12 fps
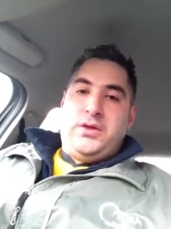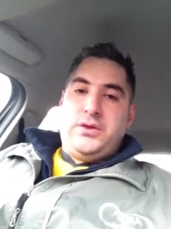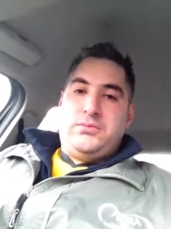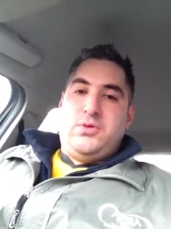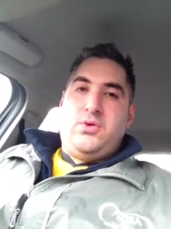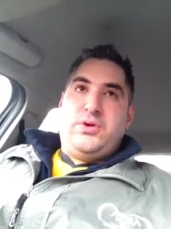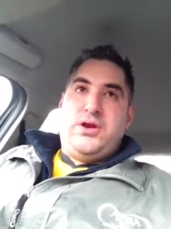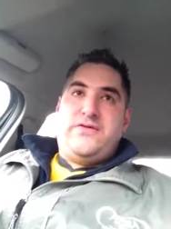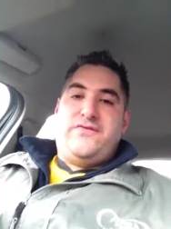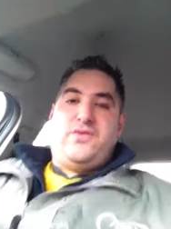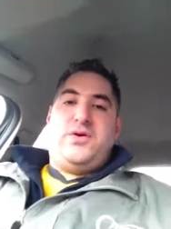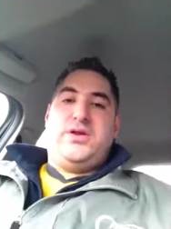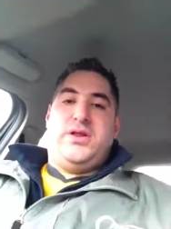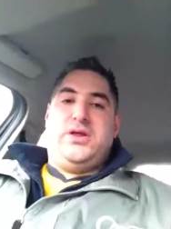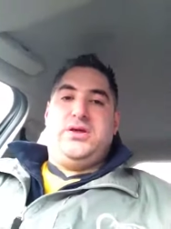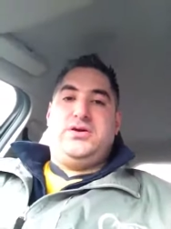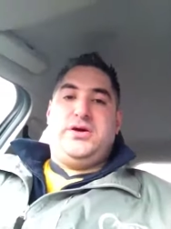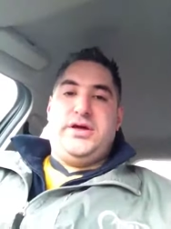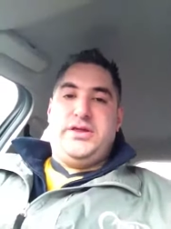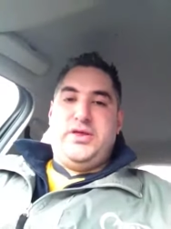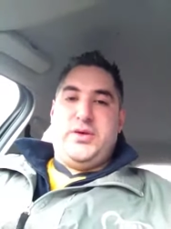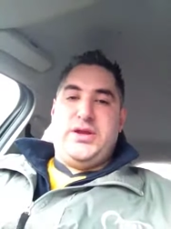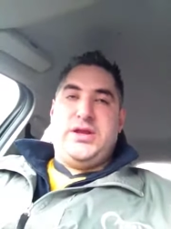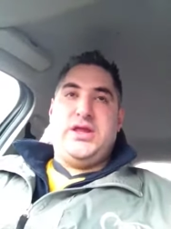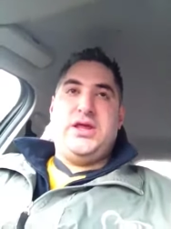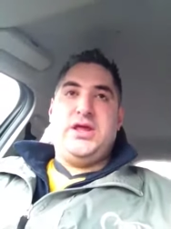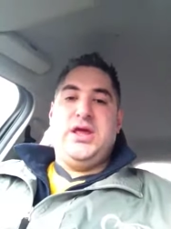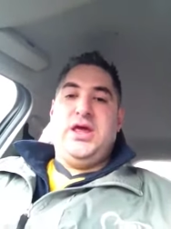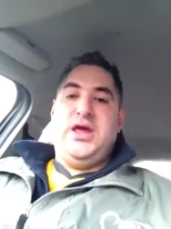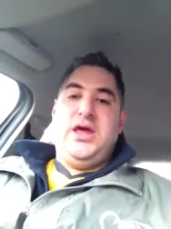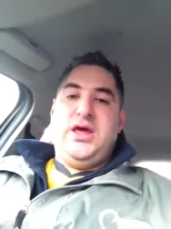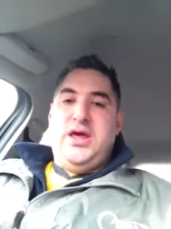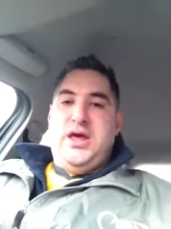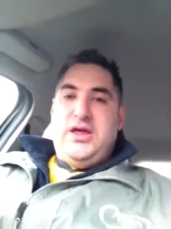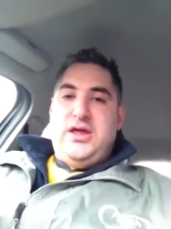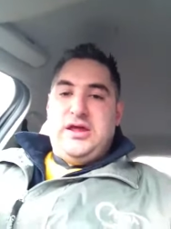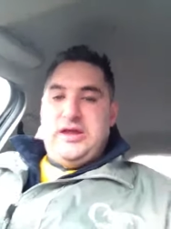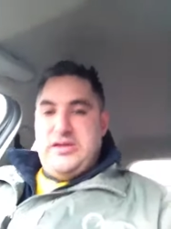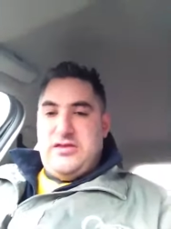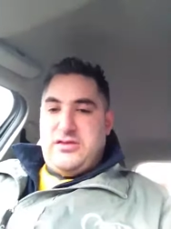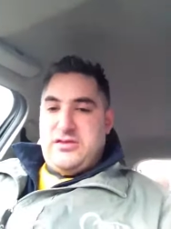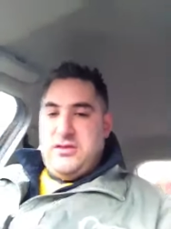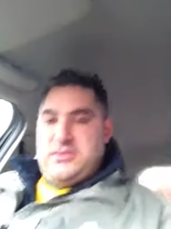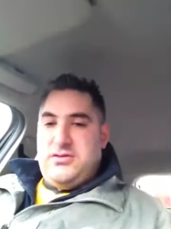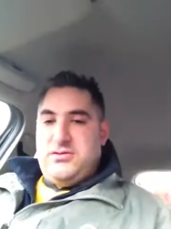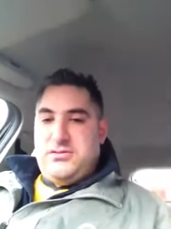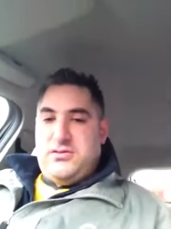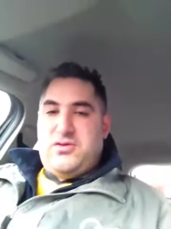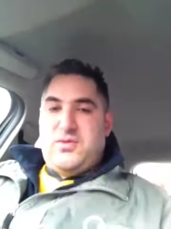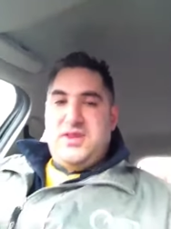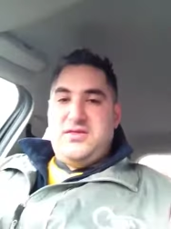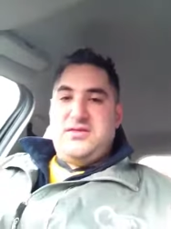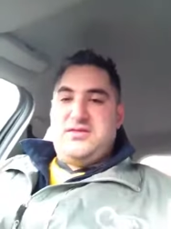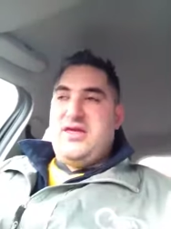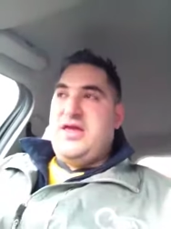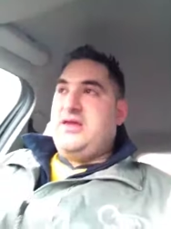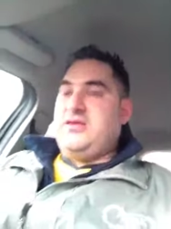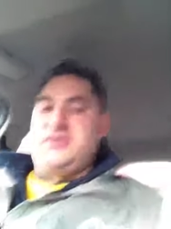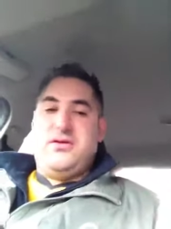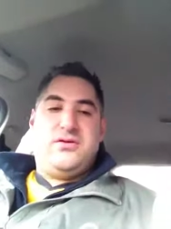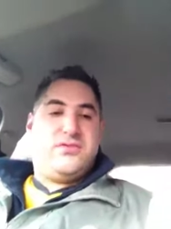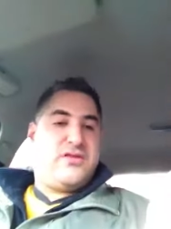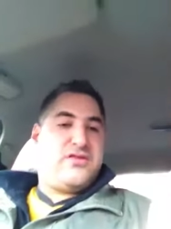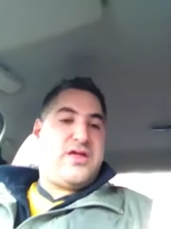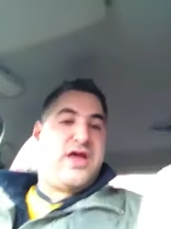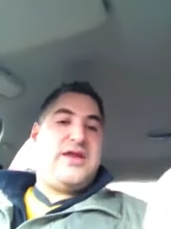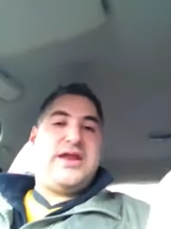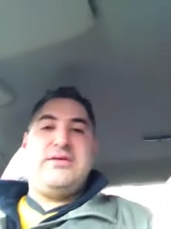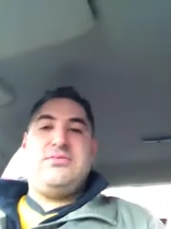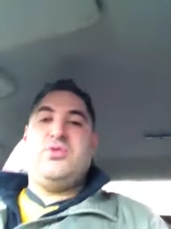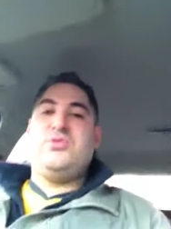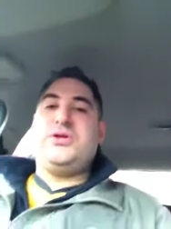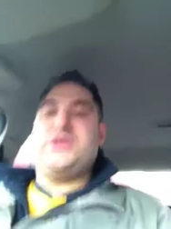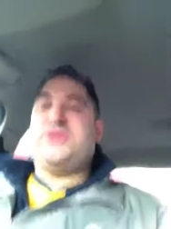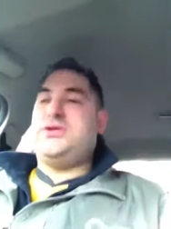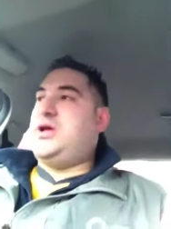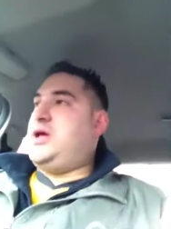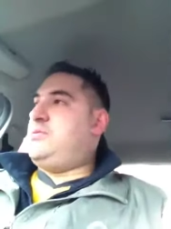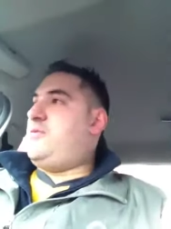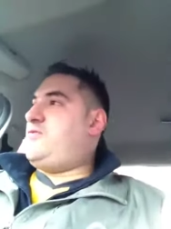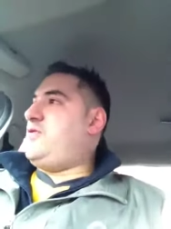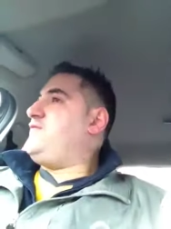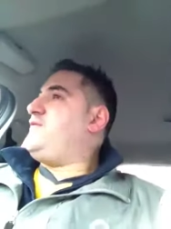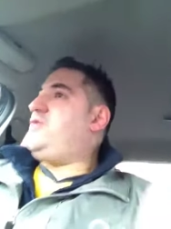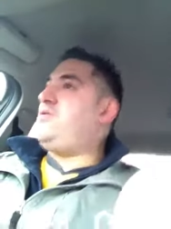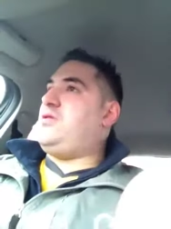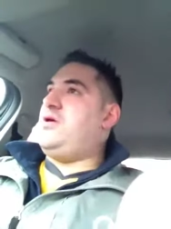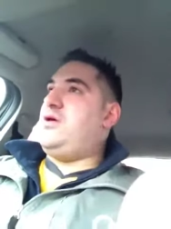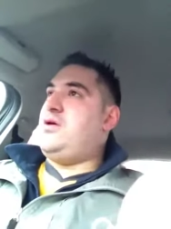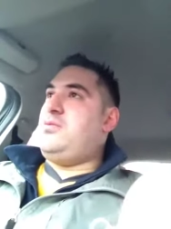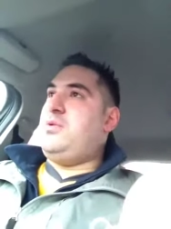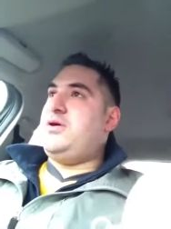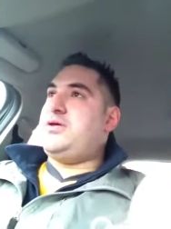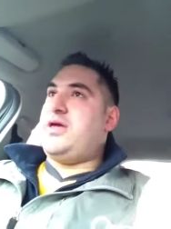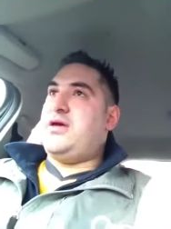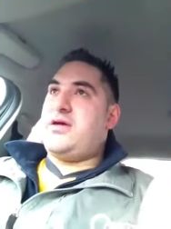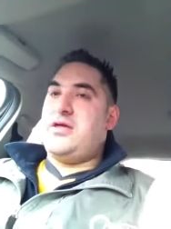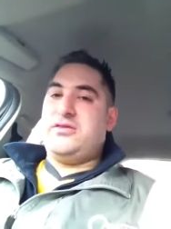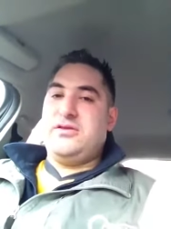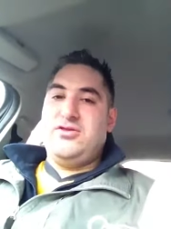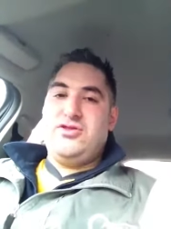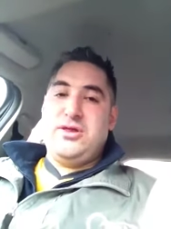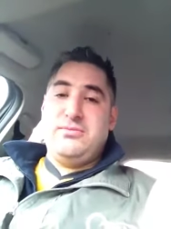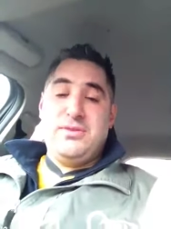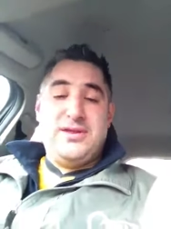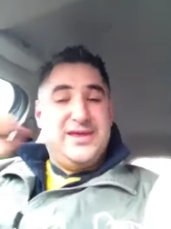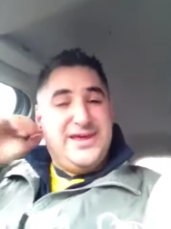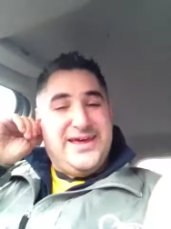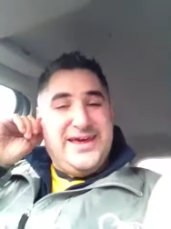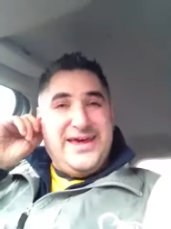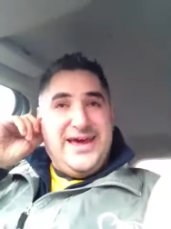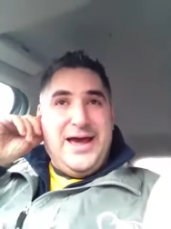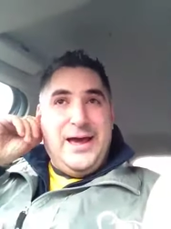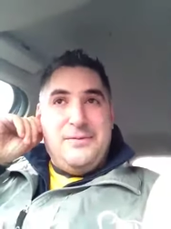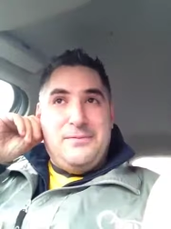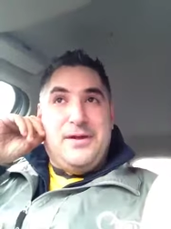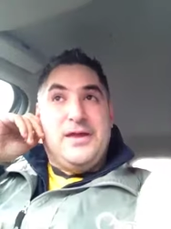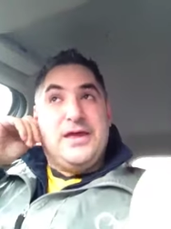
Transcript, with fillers: Good morning, everyone. Oh, how you doing? It's oh, 20 to 10 on a Saturday morning. Um, I've just finished a workout going to the gym. Um,